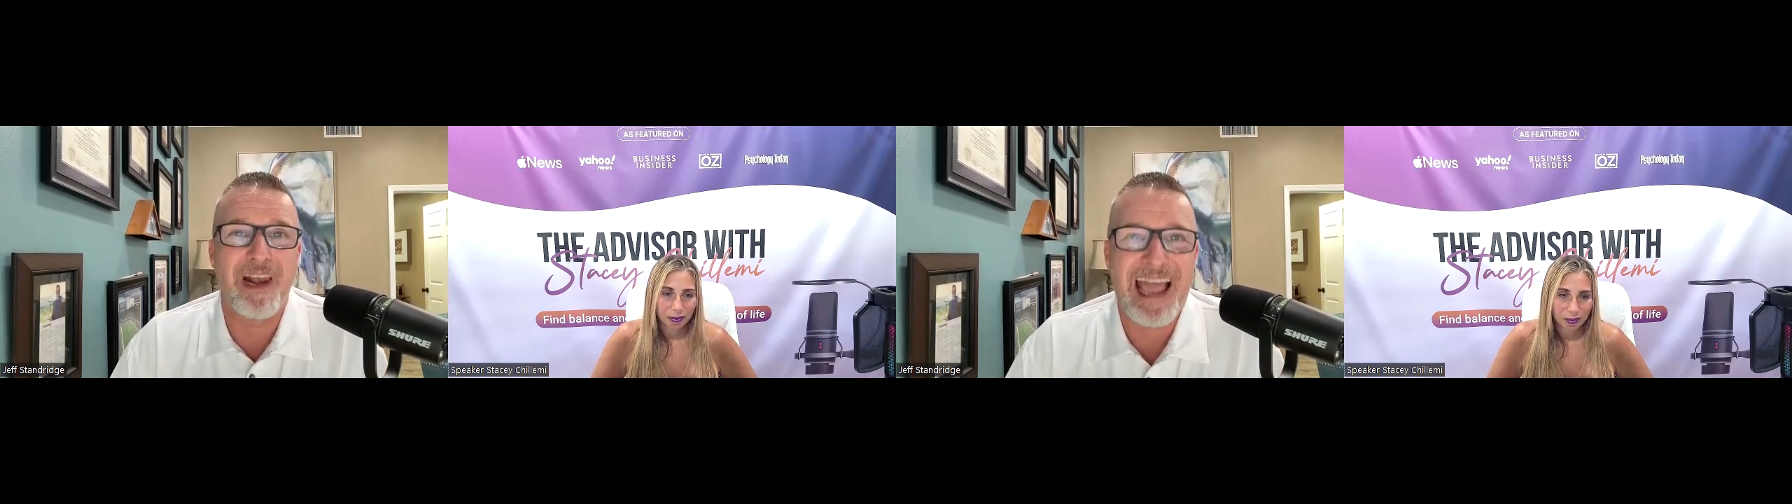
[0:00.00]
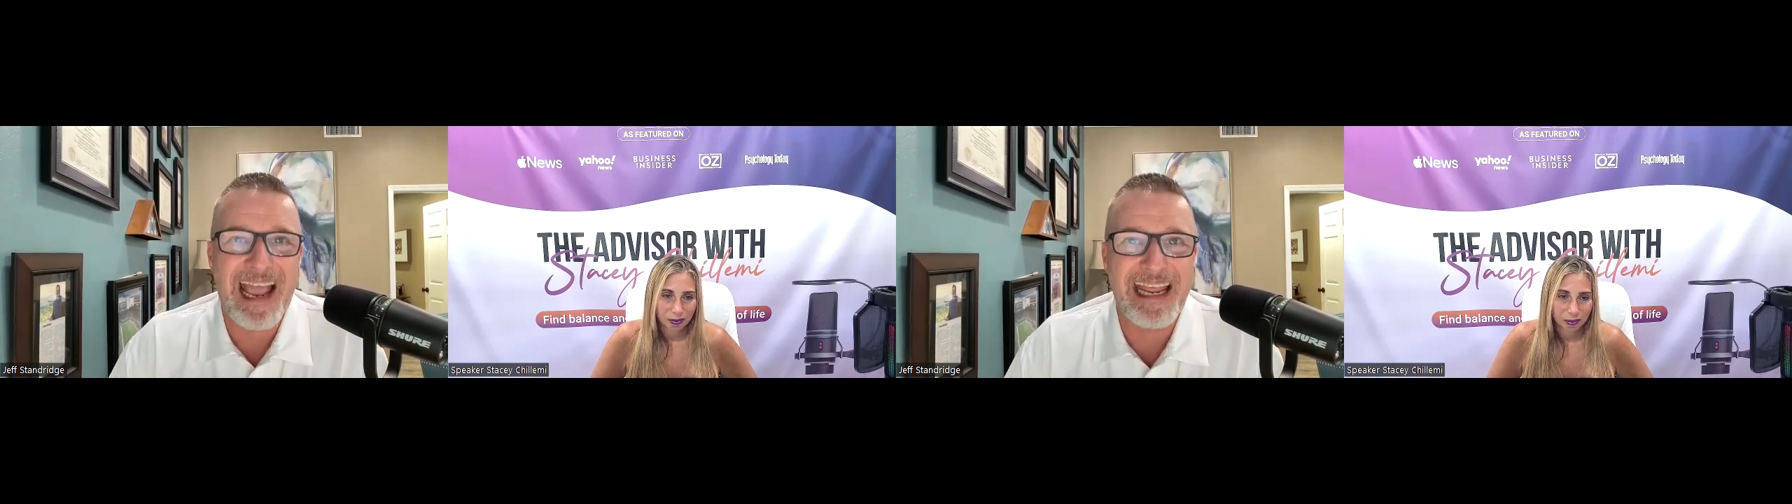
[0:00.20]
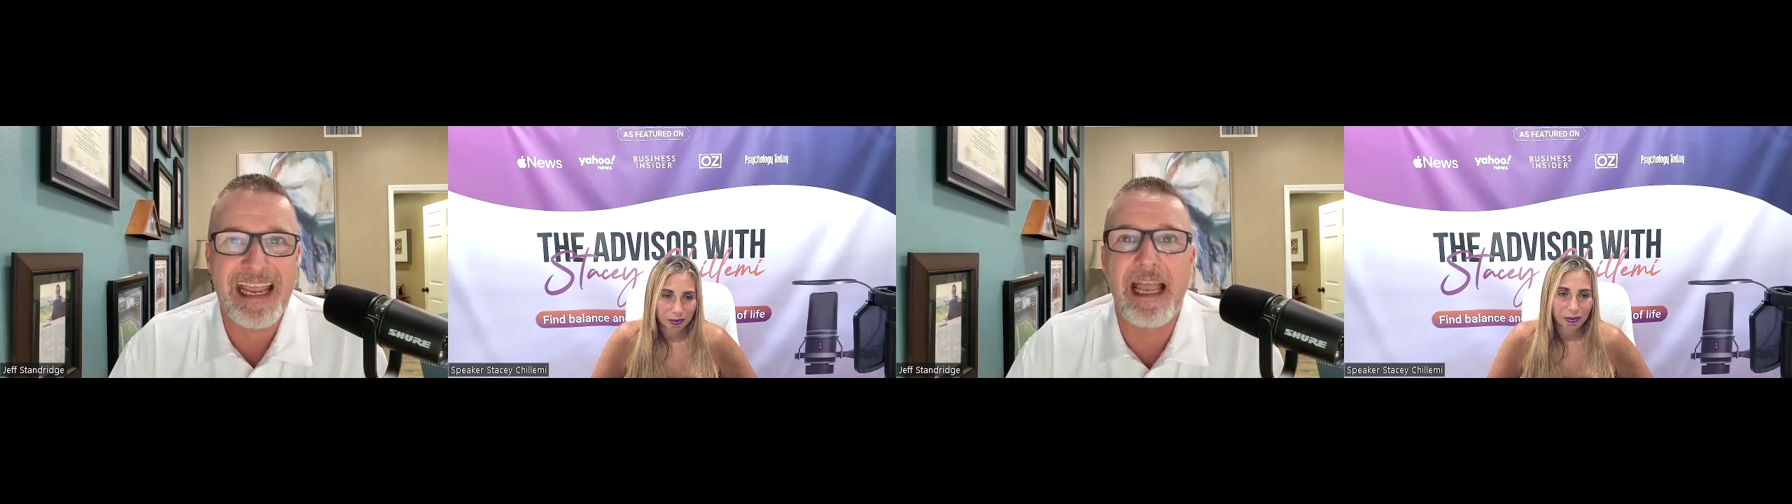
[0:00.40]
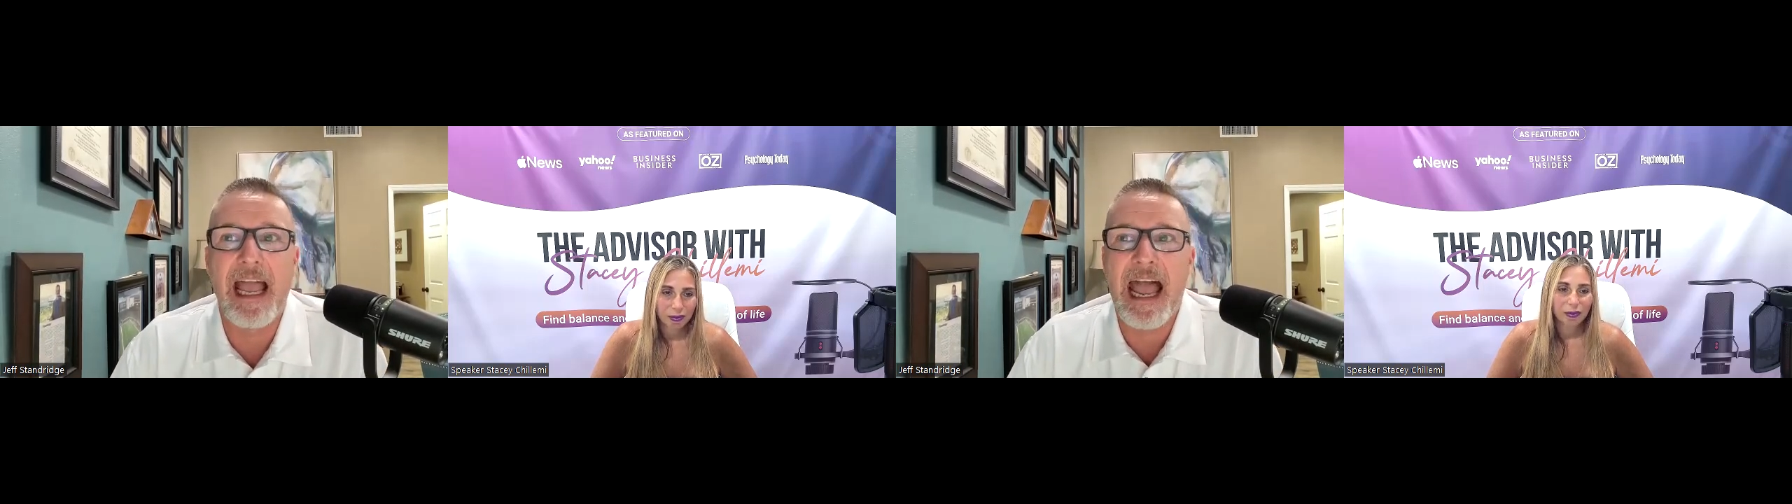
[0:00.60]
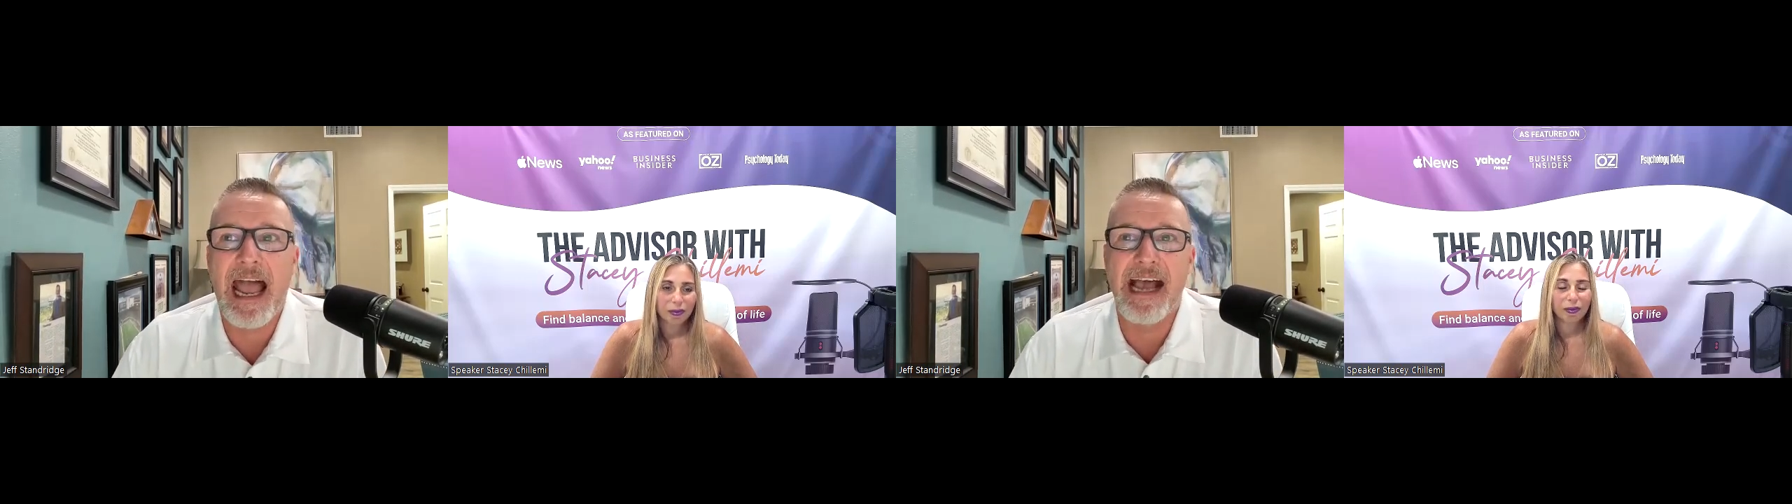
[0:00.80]
planning
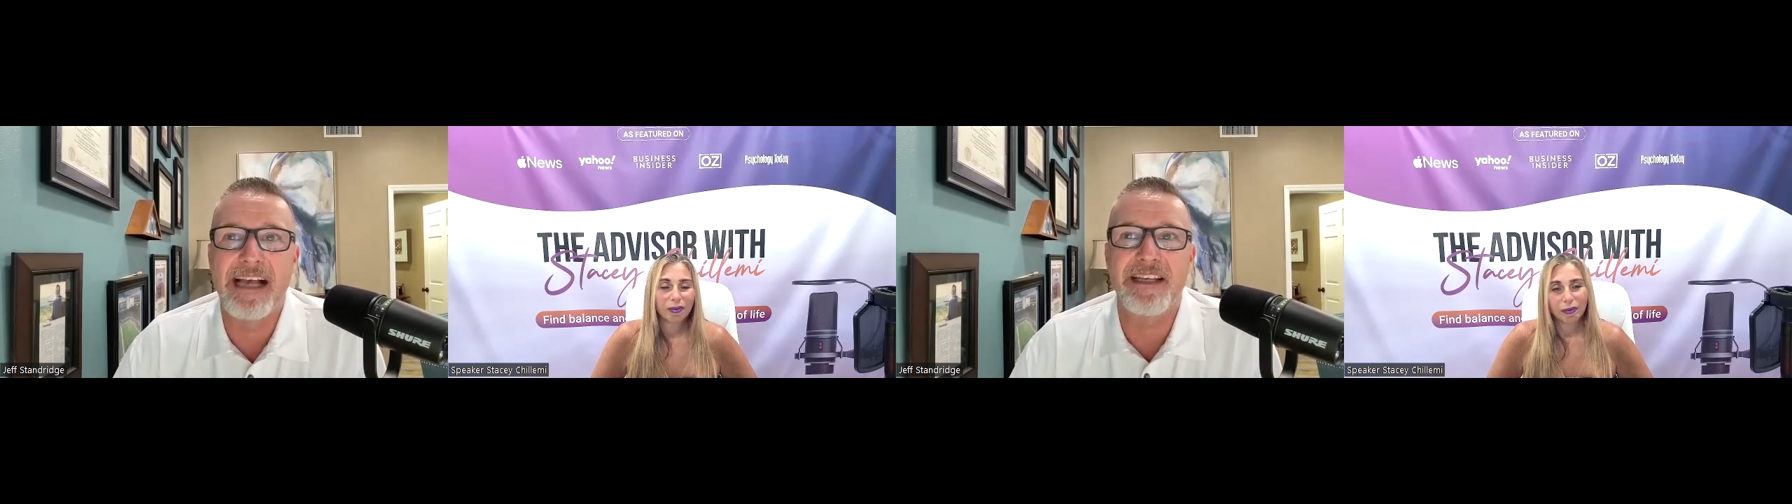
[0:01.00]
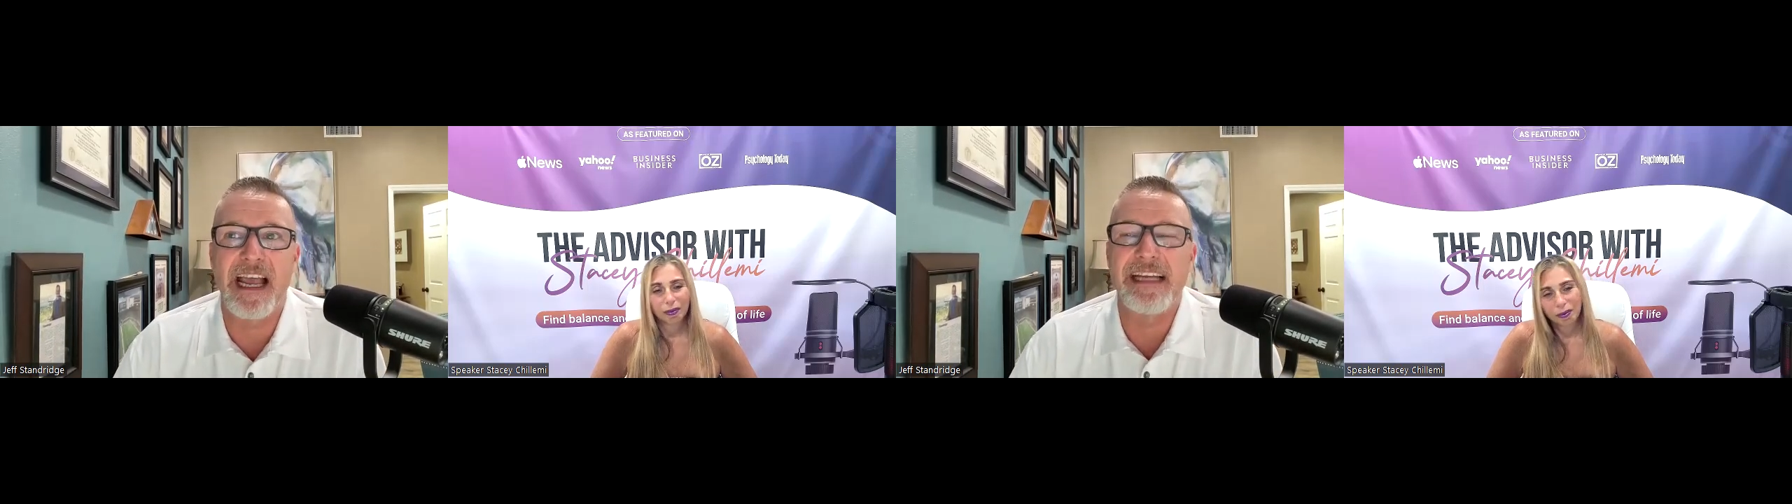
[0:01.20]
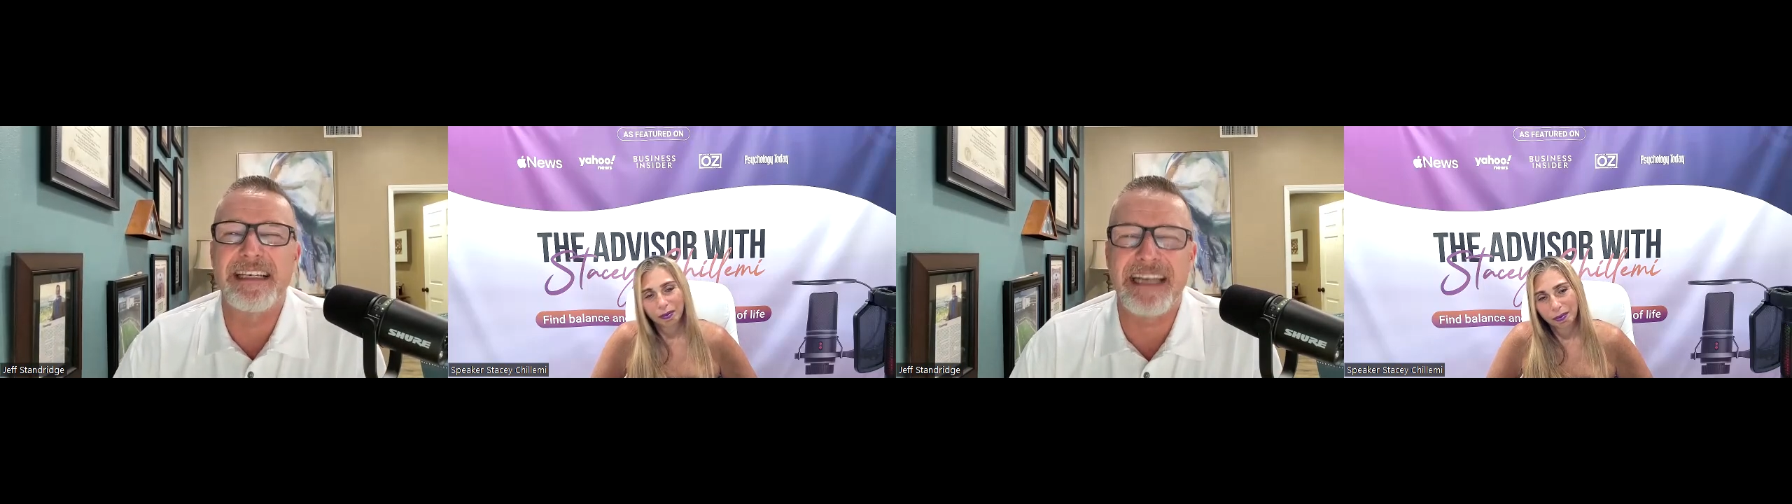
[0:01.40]
has a